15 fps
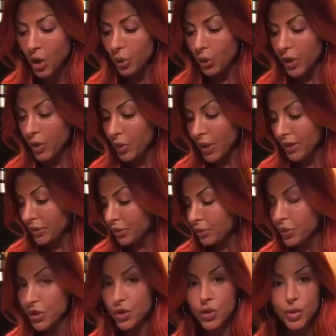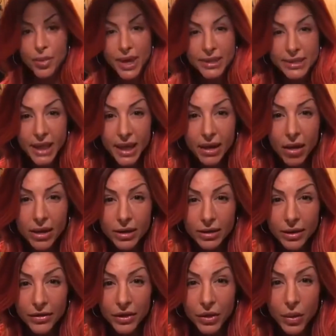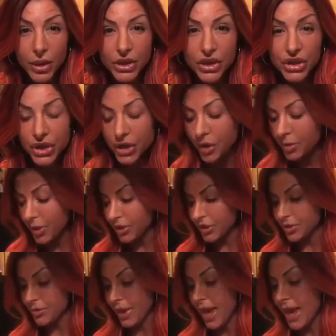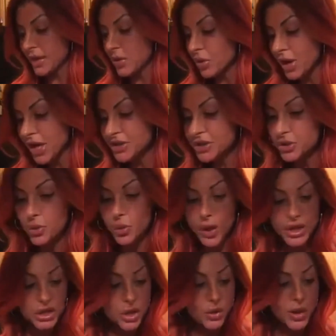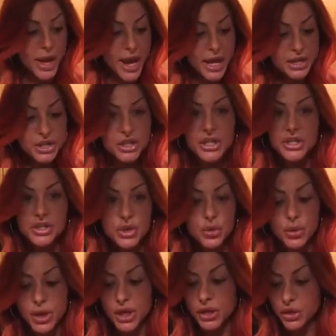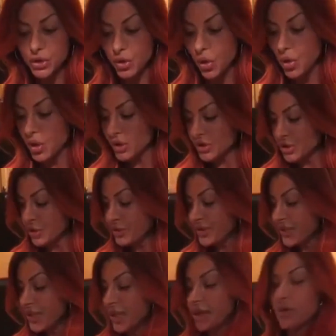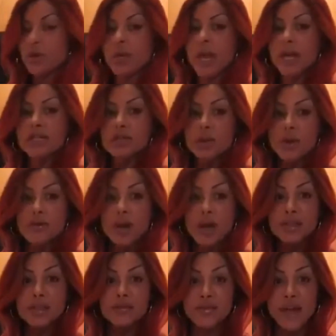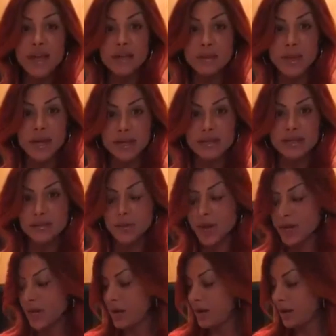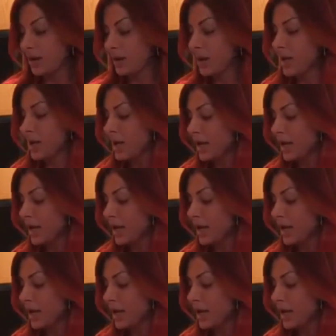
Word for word: We went through I'm ask. I got another question here about the bag. Okay, so when you were actually doing your juicing, okay, so I've got the Vitamix right here.